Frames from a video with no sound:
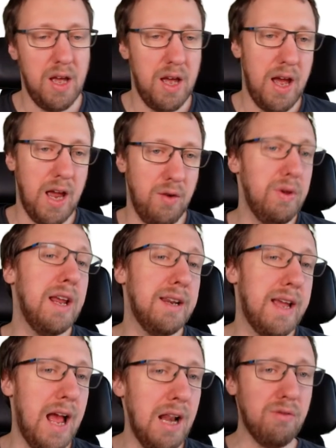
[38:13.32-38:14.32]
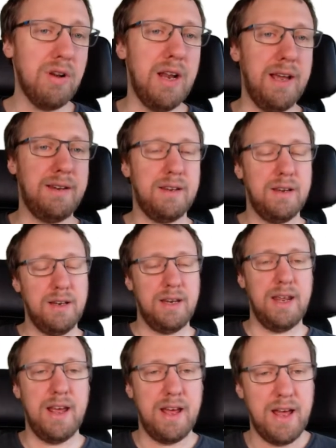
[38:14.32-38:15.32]
And we can calculate
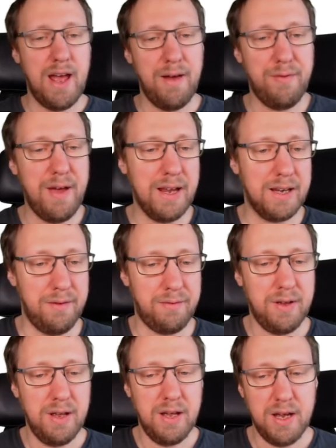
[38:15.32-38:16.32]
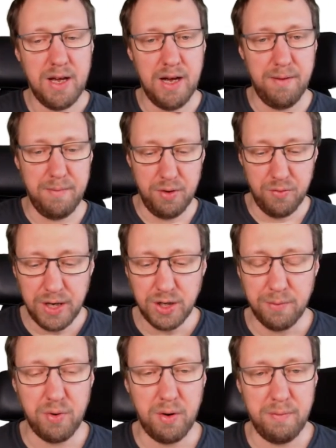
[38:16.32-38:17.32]
the effective erasure
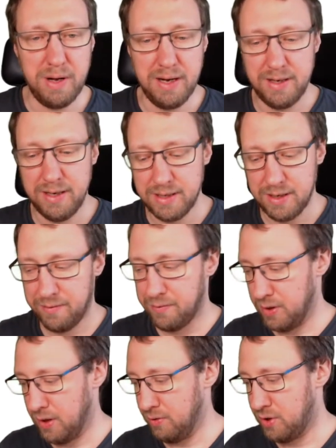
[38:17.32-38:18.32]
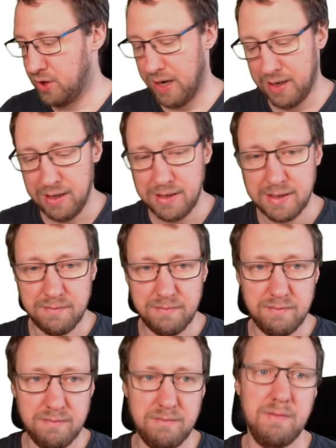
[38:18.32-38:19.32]
probabilities for those channels
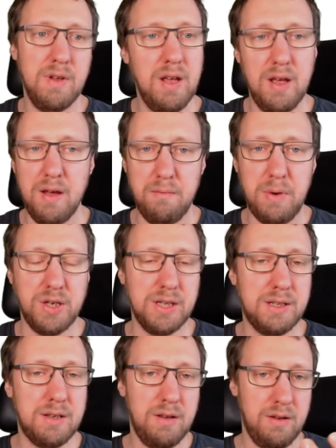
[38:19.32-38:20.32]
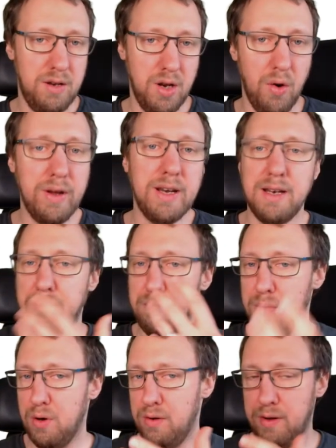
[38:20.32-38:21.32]
by just knowing that if
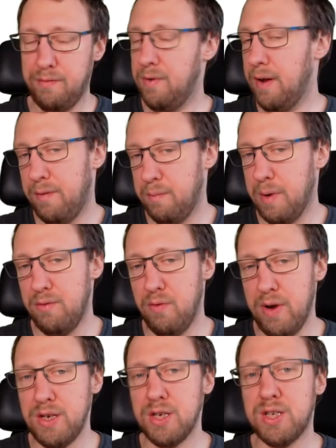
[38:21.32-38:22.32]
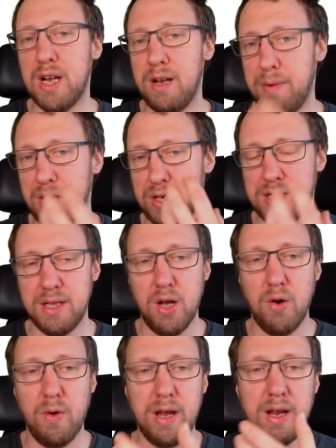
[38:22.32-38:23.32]
we have a binary erasure channel, by just
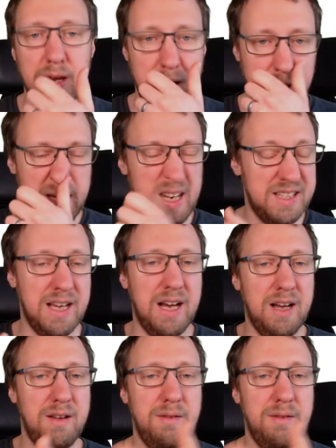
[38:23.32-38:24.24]
knowing these are